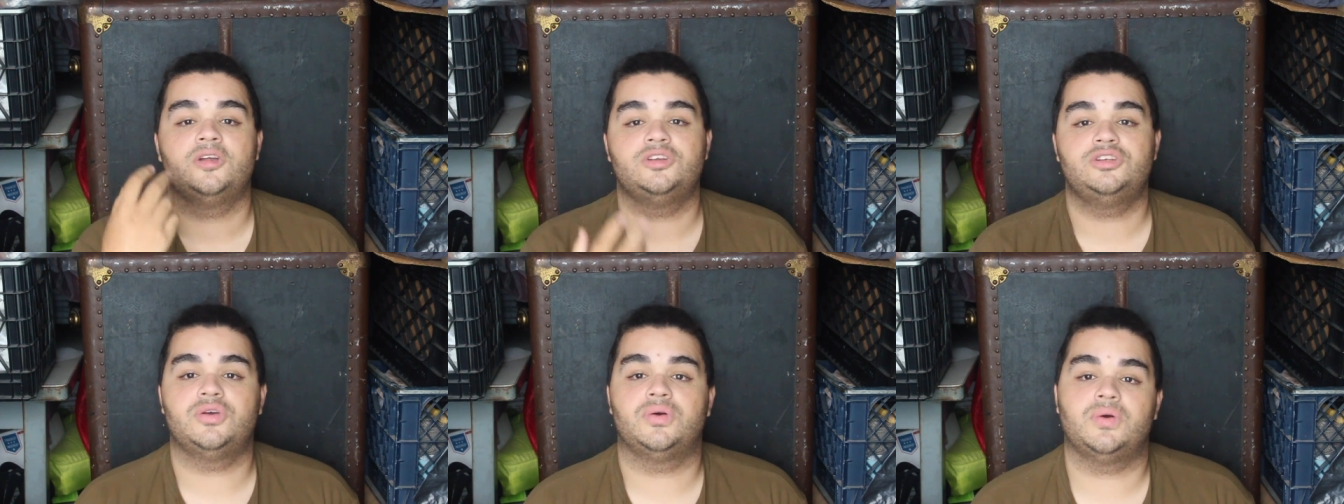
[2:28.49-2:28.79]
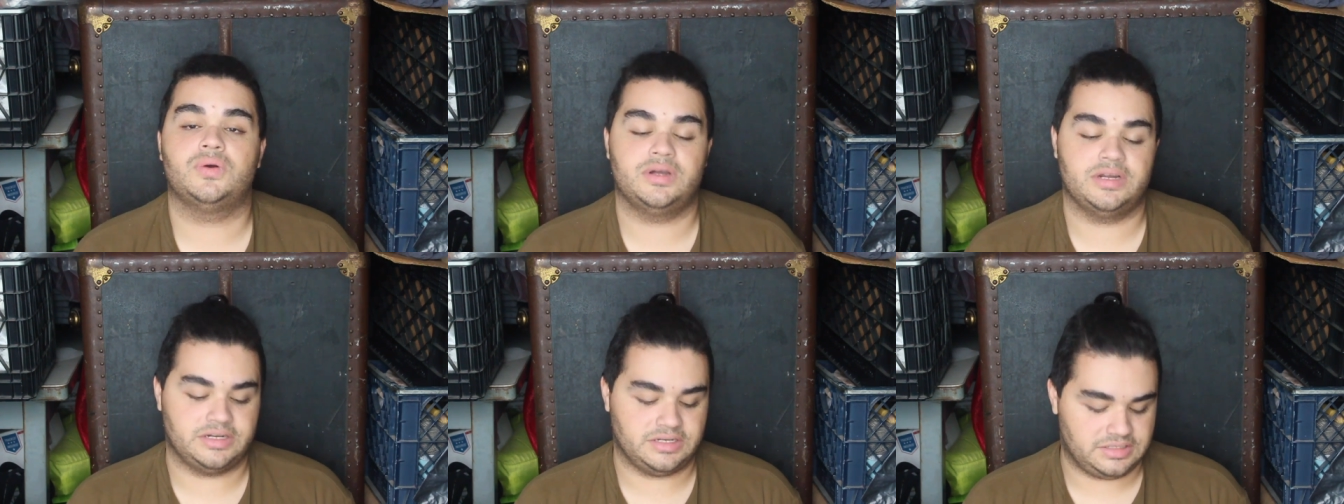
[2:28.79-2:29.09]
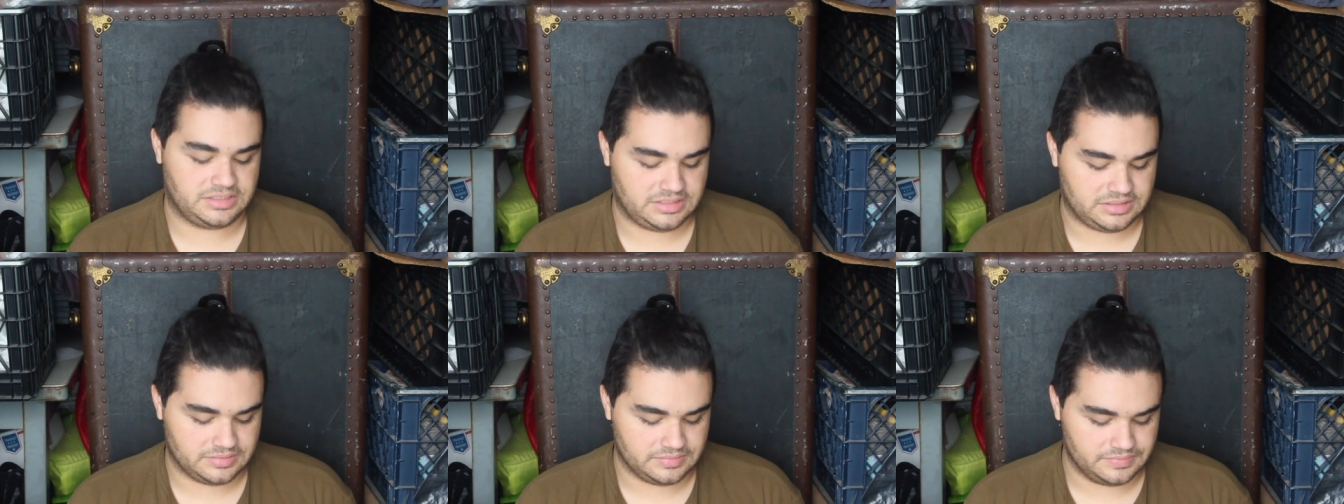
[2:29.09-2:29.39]

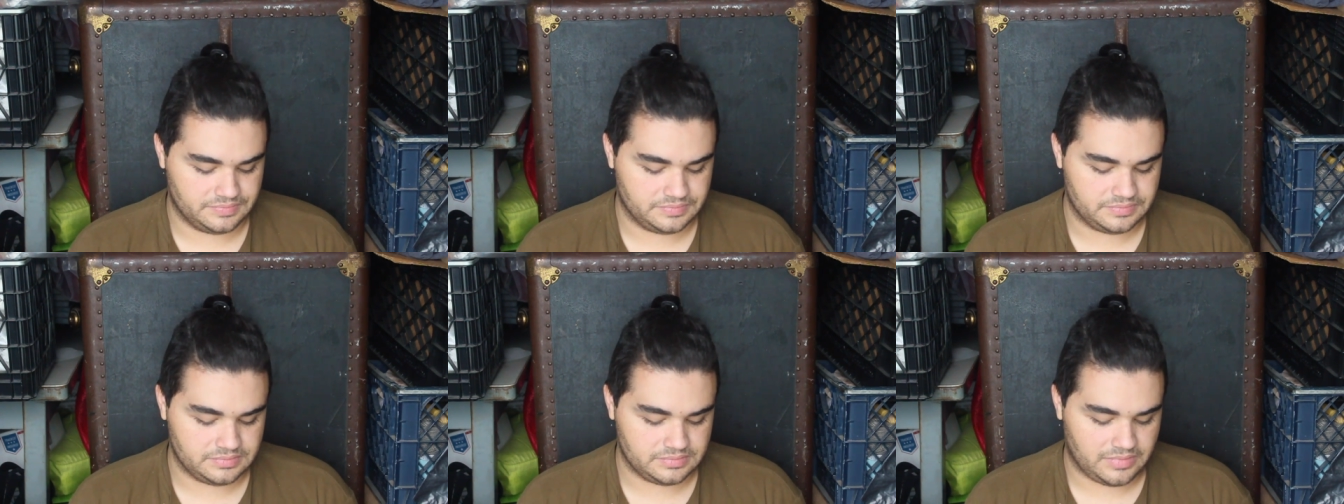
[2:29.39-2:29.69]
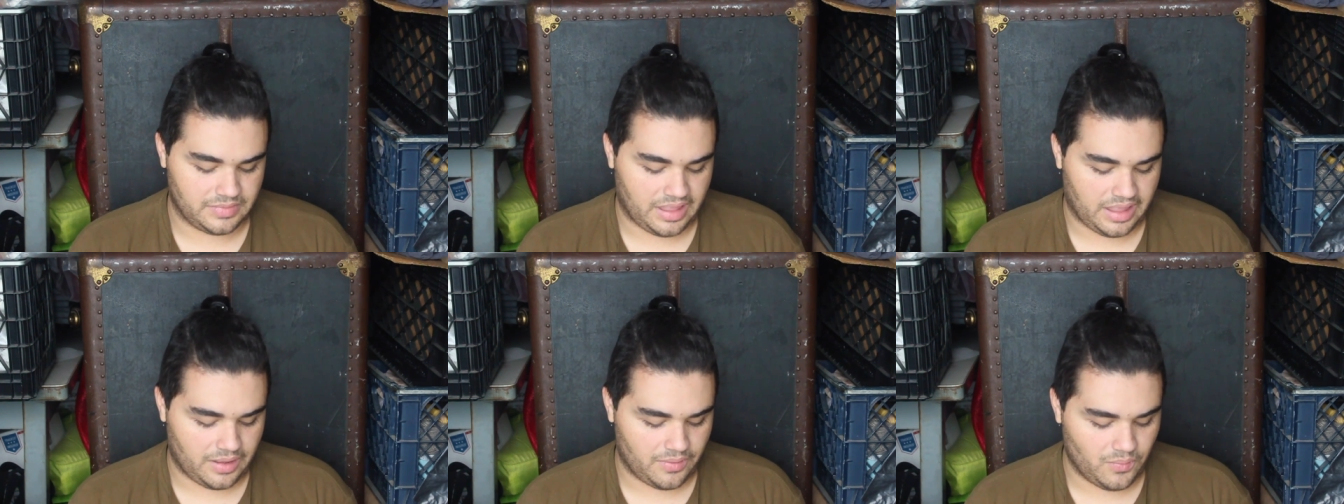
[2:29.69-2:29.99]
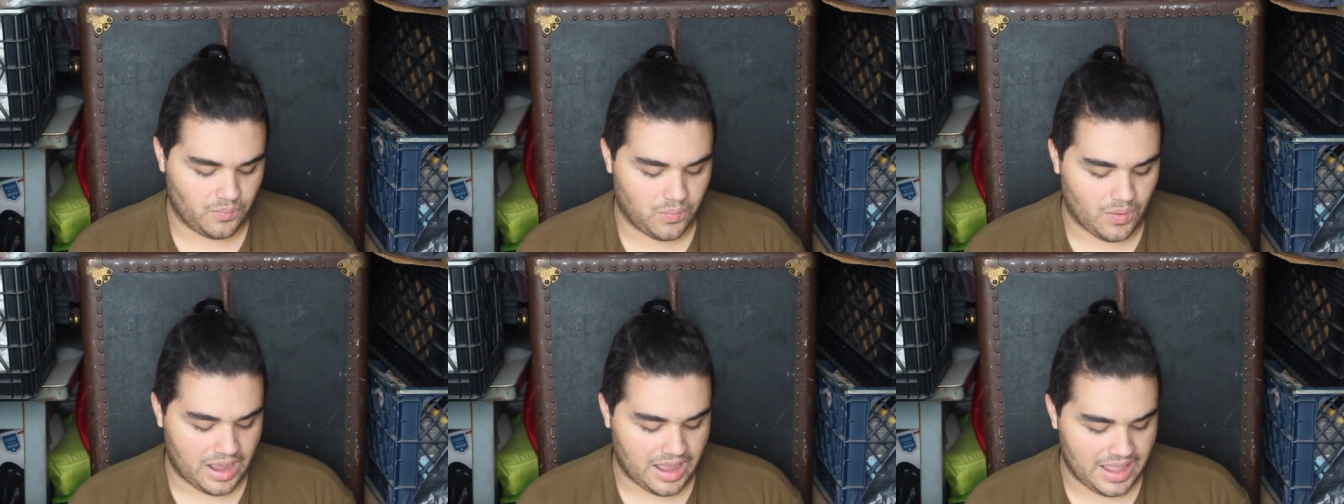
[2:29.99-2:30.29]
towards
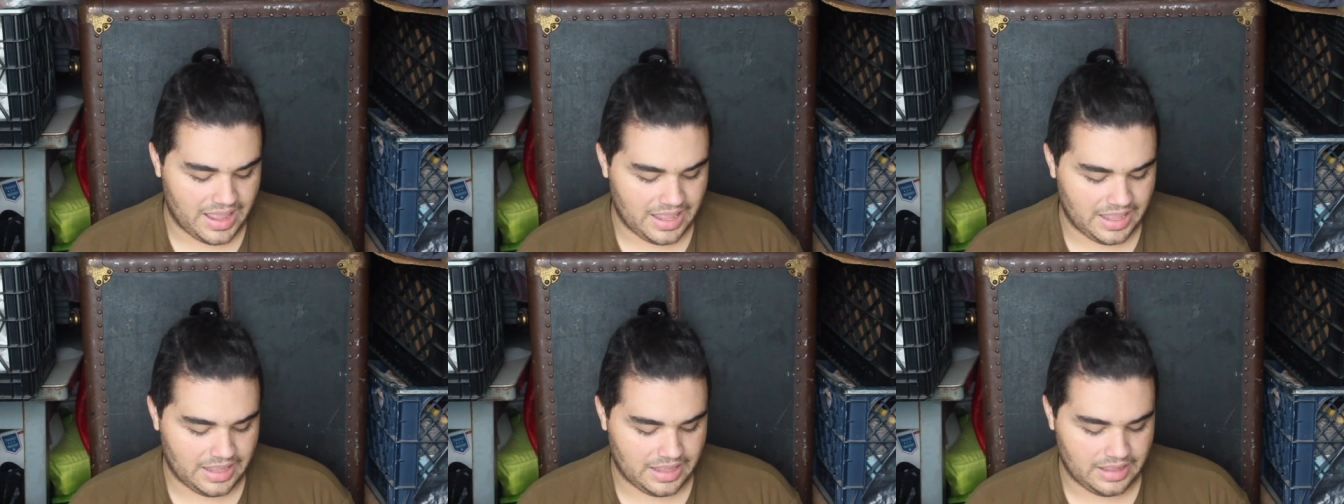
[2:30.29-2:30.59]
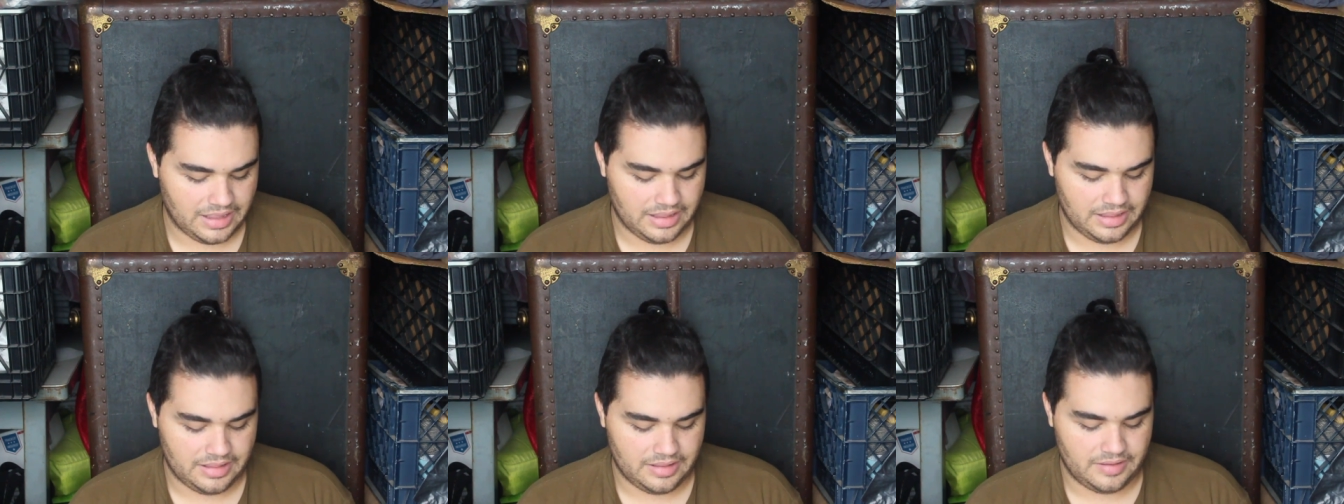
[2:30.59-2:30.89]
why,